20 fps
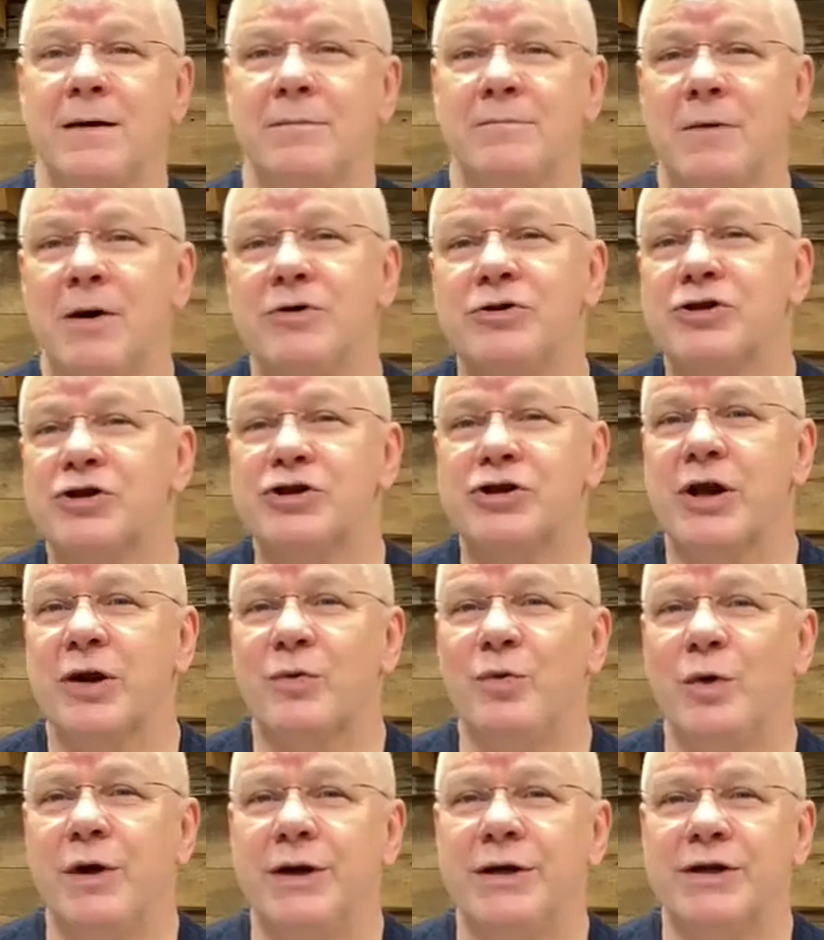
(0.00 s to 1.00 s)
Moses
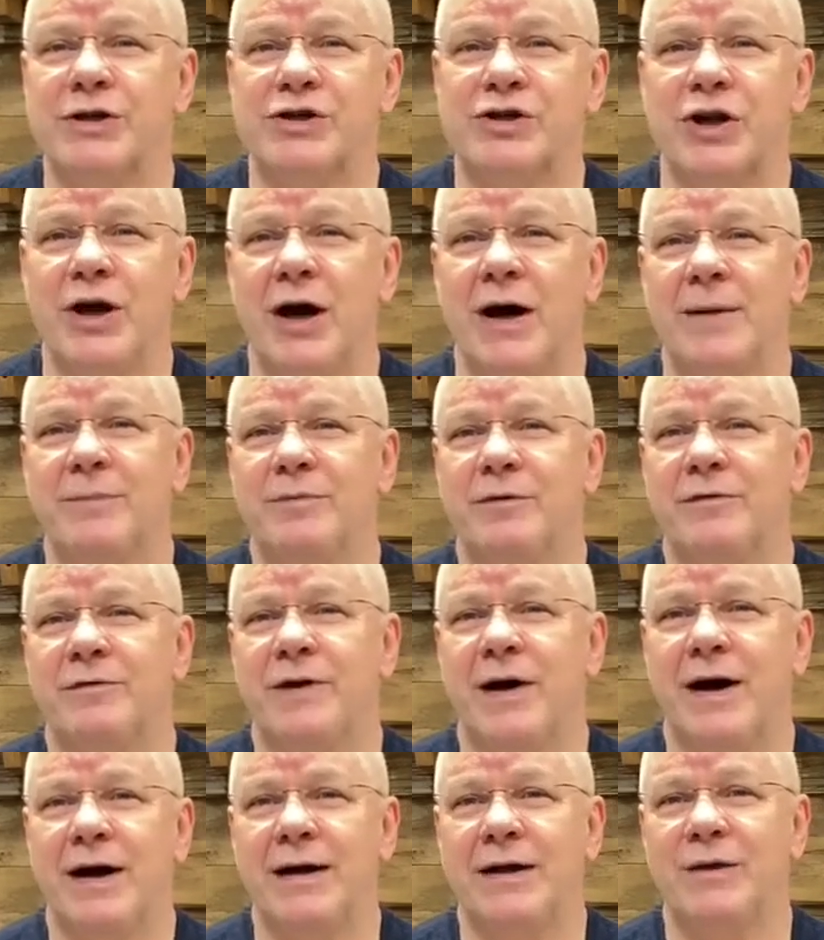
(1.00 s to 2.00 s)
had witnessed God
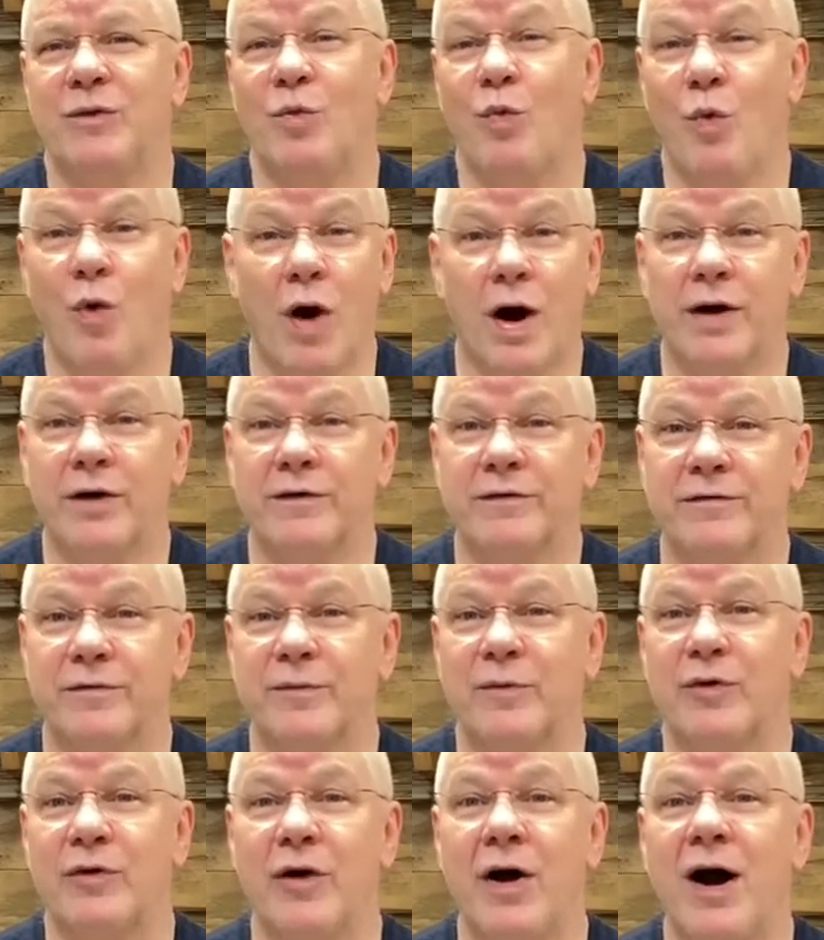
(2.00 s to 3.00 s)
providing water
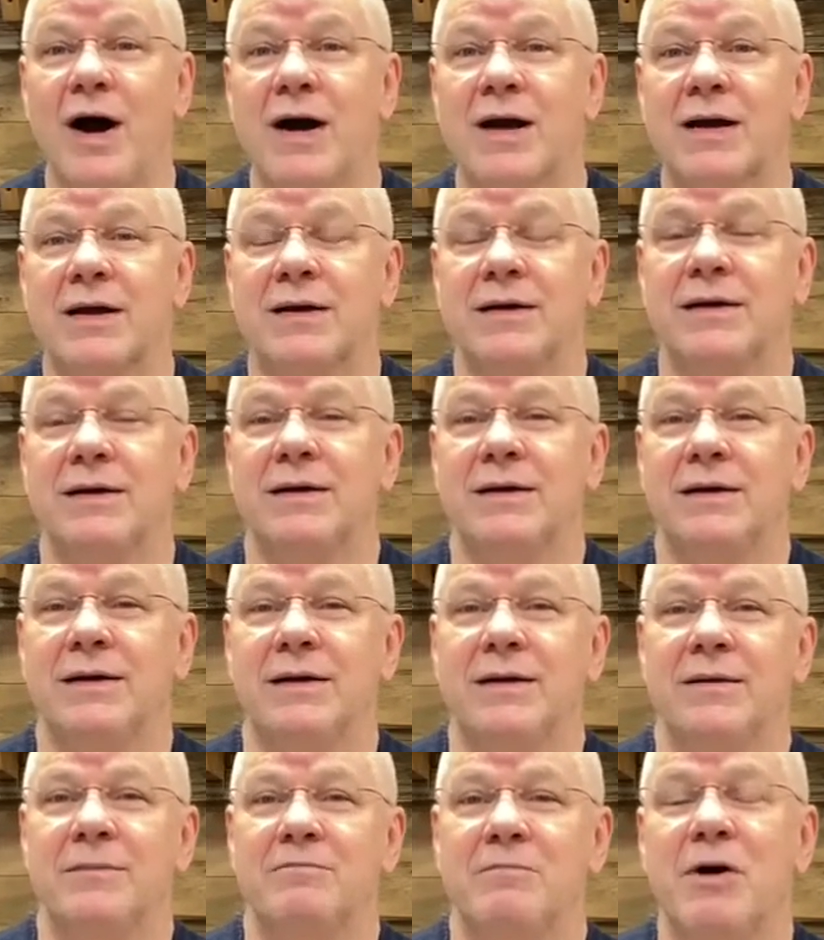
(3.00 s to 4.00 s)
from a rock.
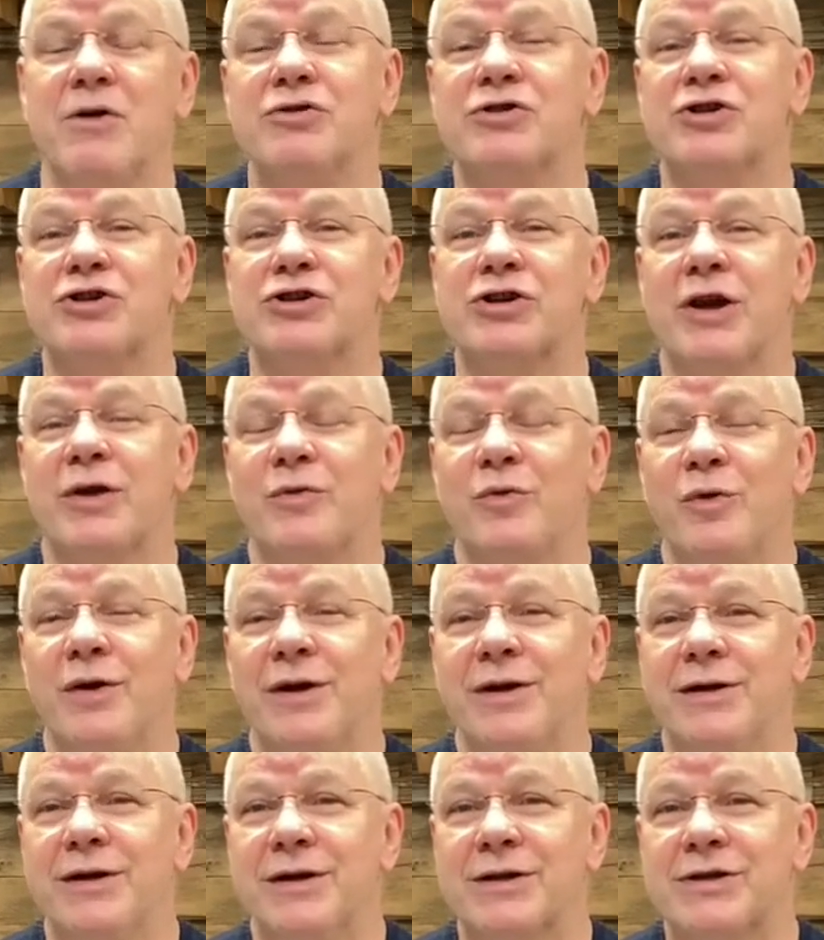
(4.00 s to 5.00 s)
Moses had
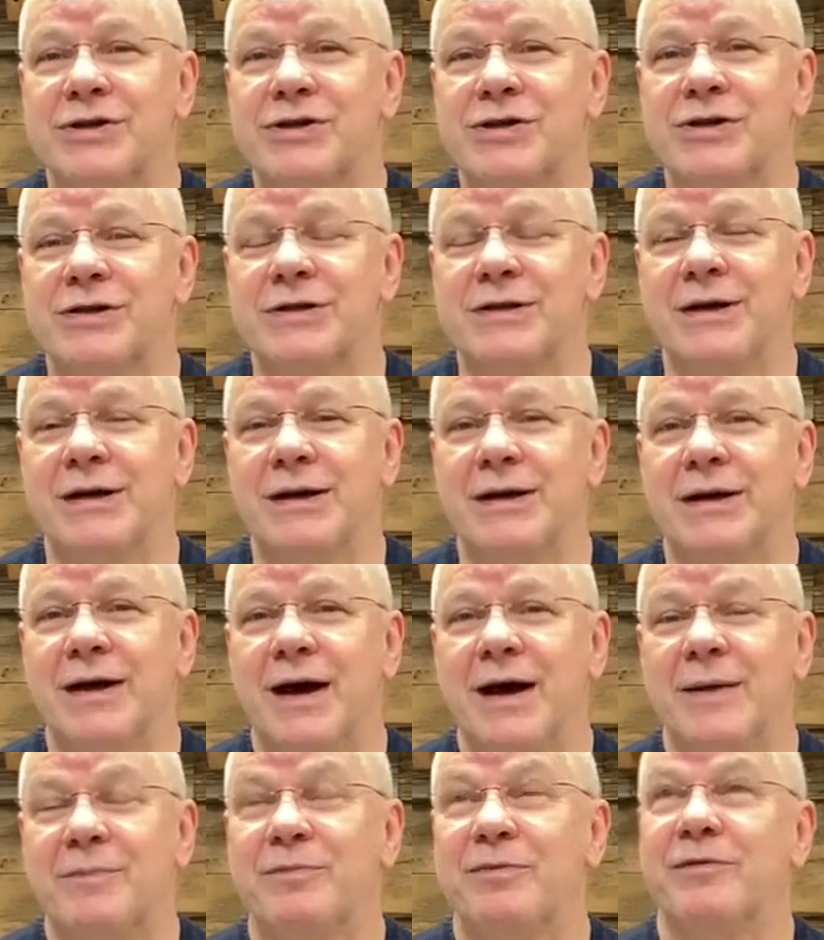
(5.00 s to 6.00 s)
witnessed
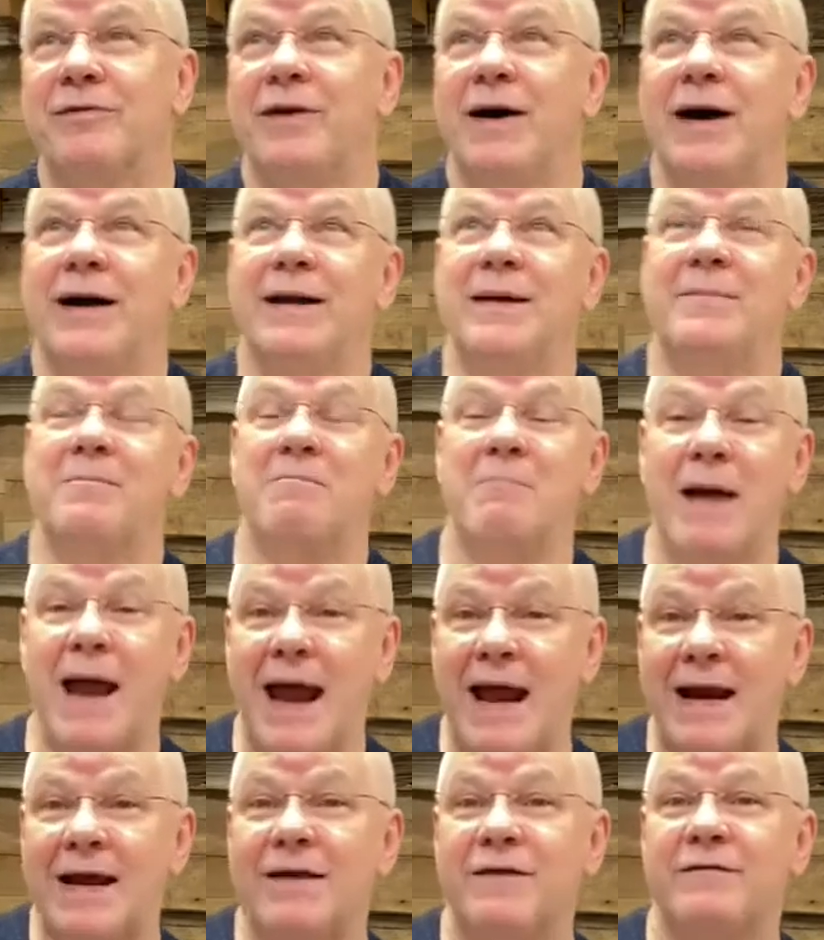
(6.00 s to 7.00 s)
God providing
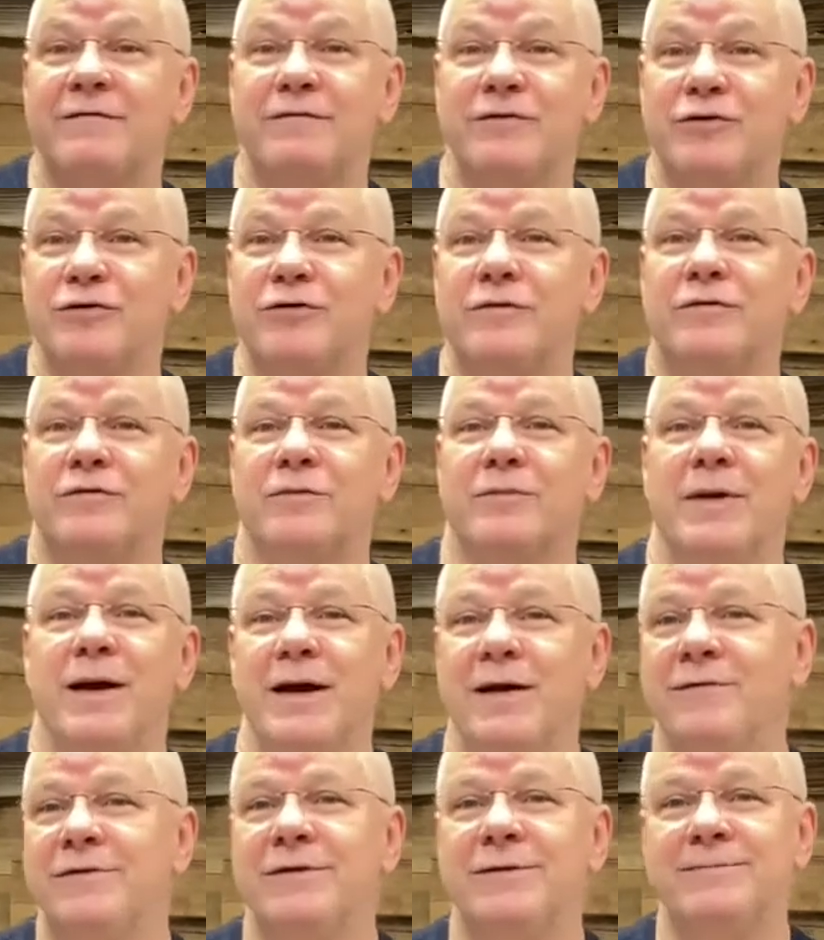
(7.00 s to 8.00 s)
manna, food from
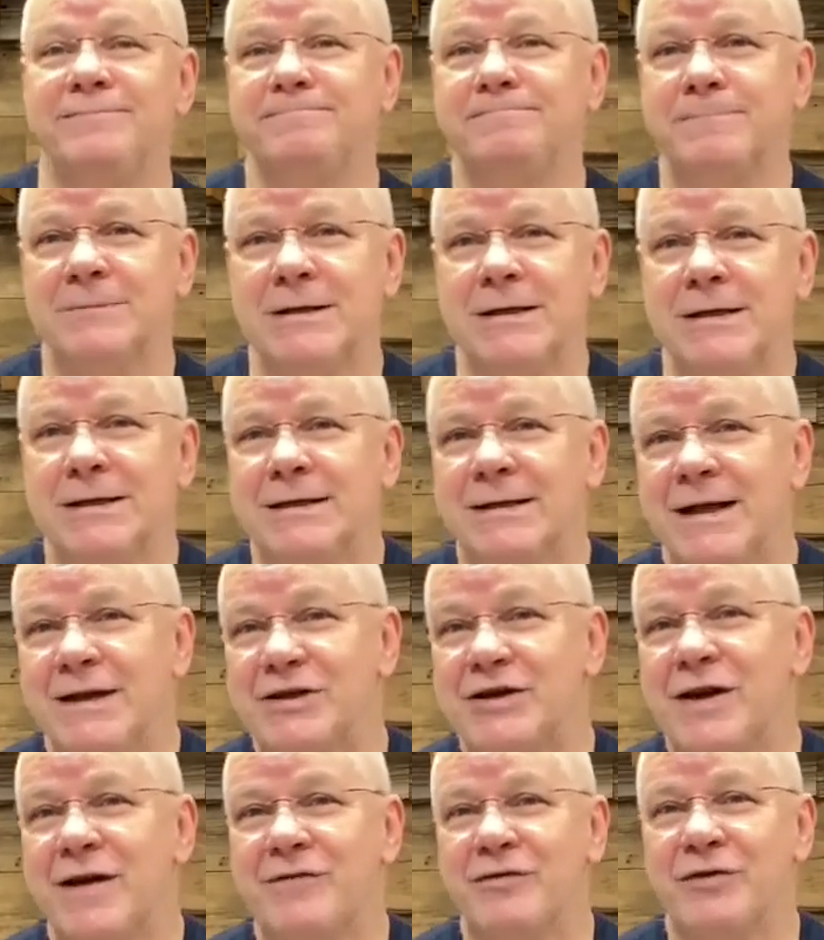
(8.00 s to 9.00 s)
heaven.
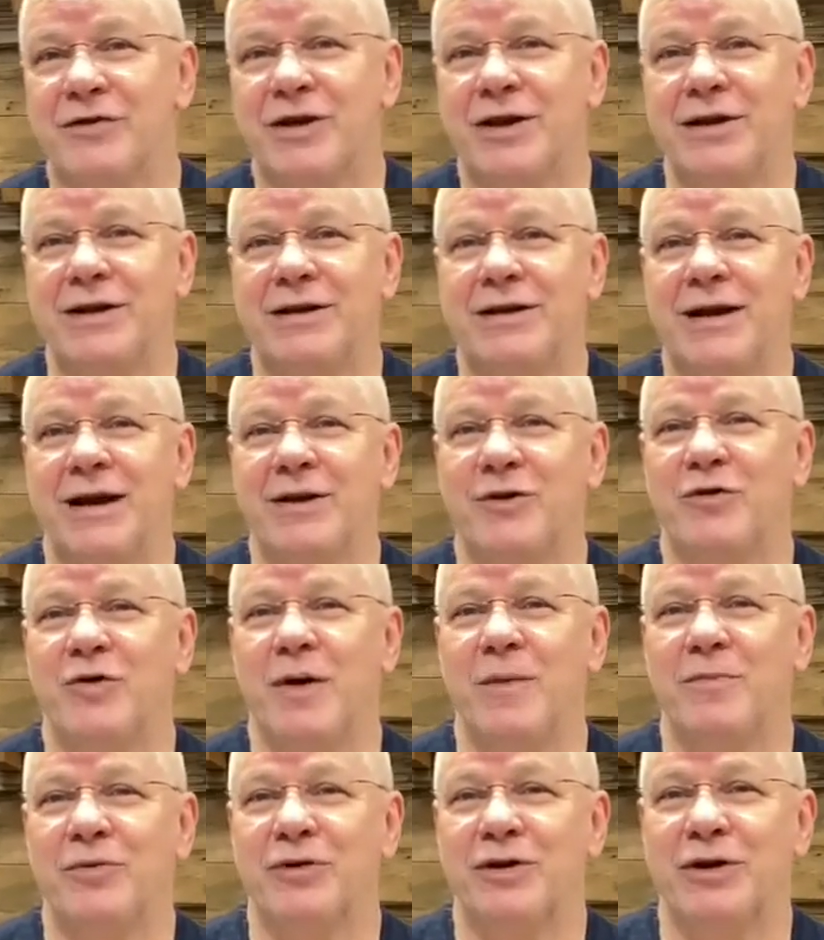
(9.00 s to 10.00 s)
That's after they had
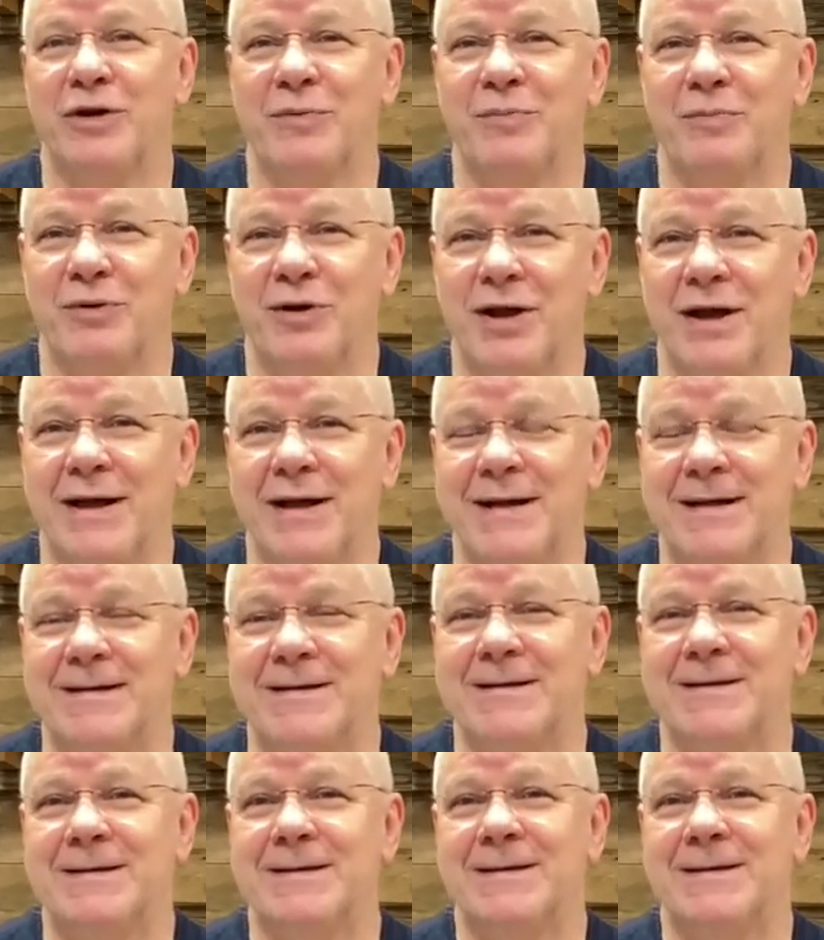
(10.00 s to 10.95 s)
grumbled and complained